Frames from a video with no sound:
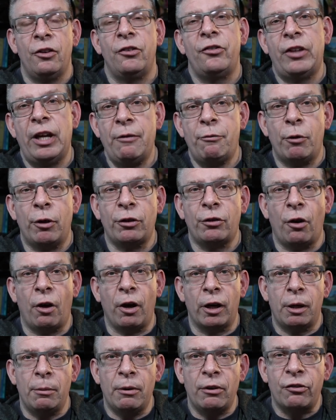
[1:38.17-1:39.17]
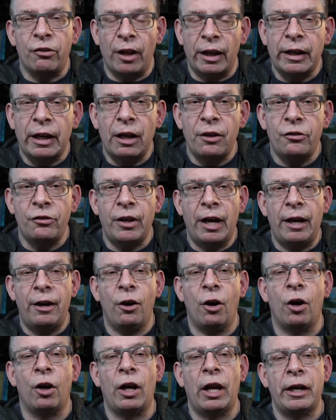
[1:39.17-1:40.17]
safe work documents, like I
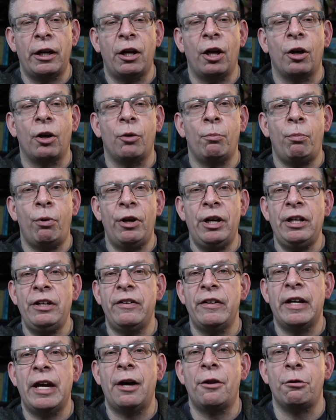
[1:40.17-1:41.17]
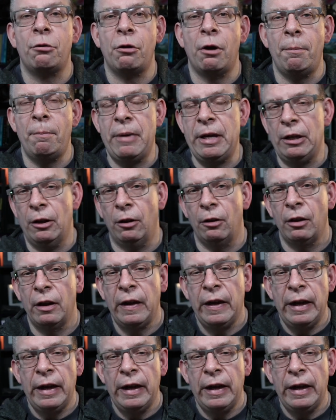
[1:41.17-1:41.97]
said, are like putting together a meal.